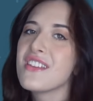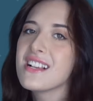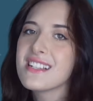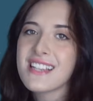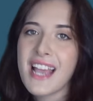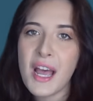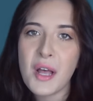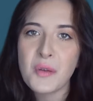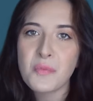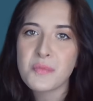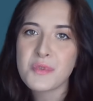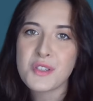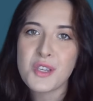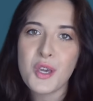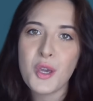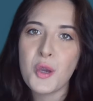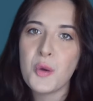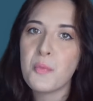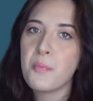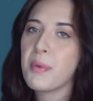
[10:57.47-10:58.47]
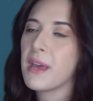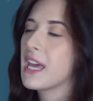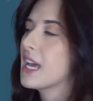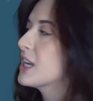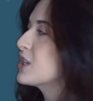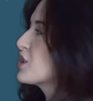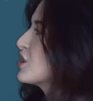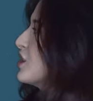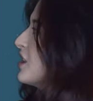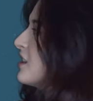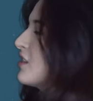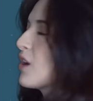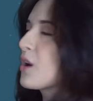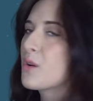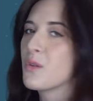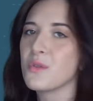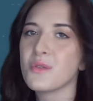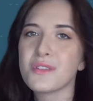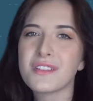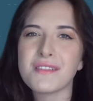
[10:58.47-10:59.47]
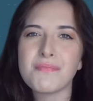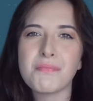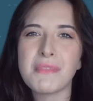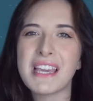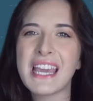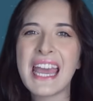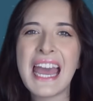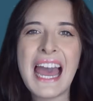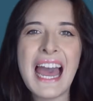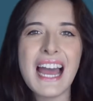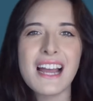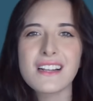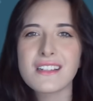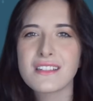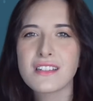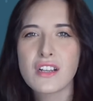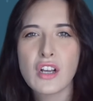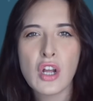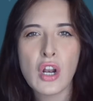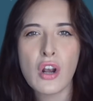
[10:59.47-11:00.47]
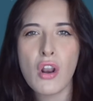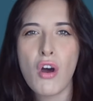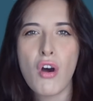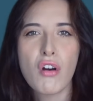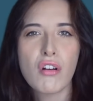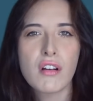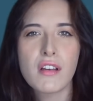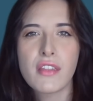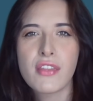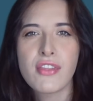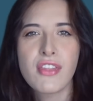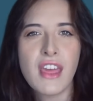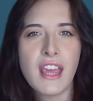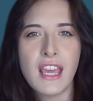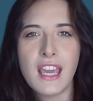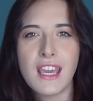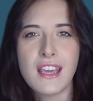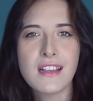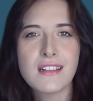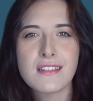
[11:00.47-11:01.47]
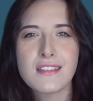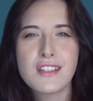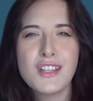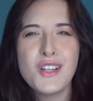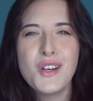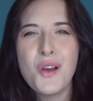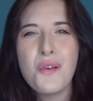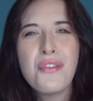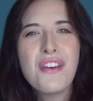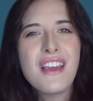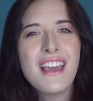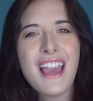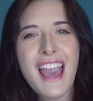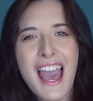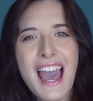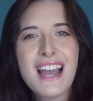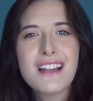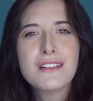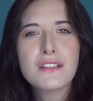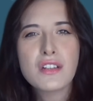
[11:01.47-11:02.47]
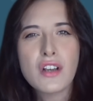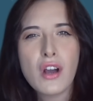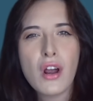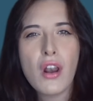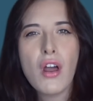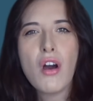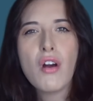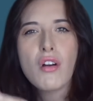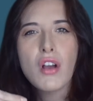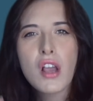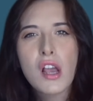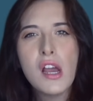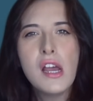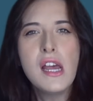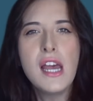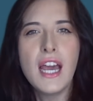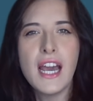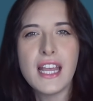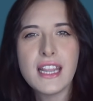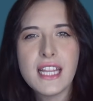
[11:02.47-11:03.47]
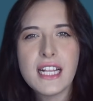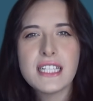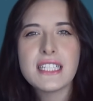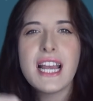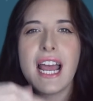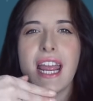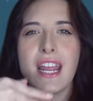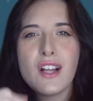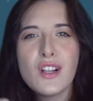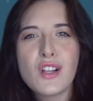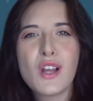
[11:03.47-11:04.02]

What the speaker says: this helps you, picture those cat clock thingies. You know the cat clock? And their tail